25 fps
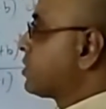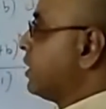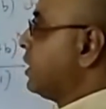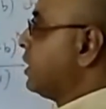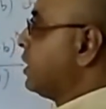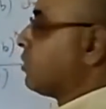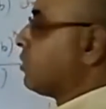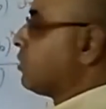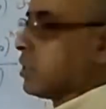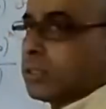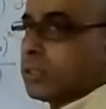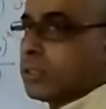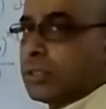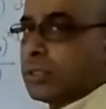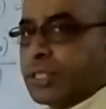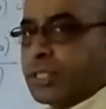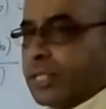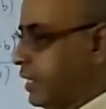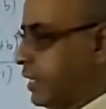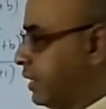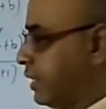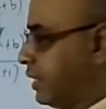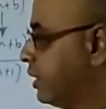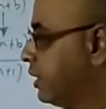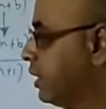3 equal to
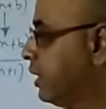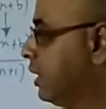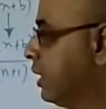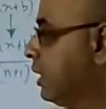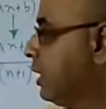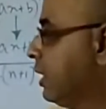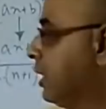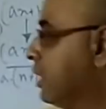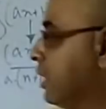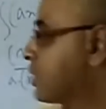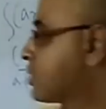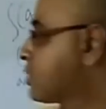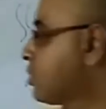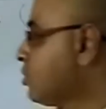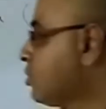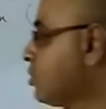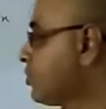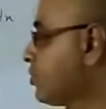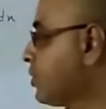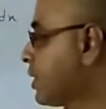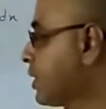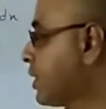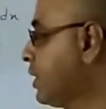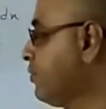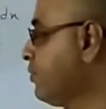t. So
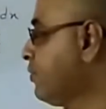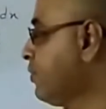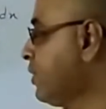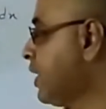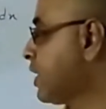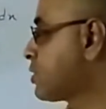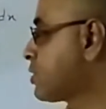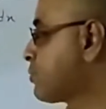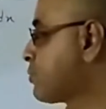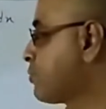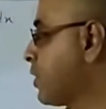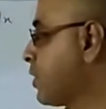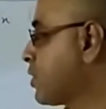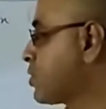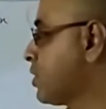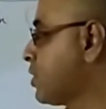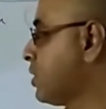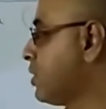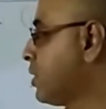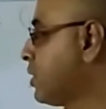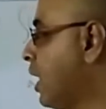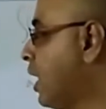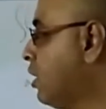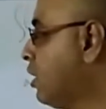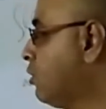the given
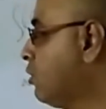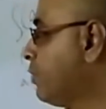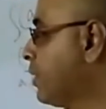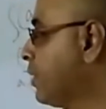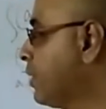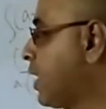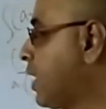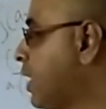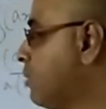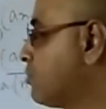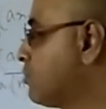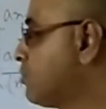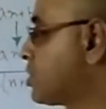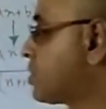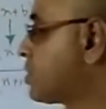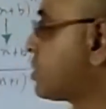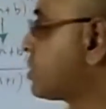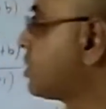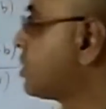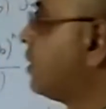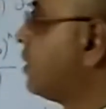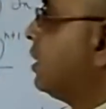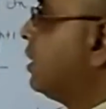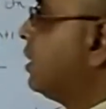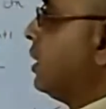expression now
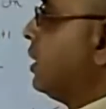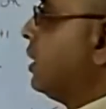becomes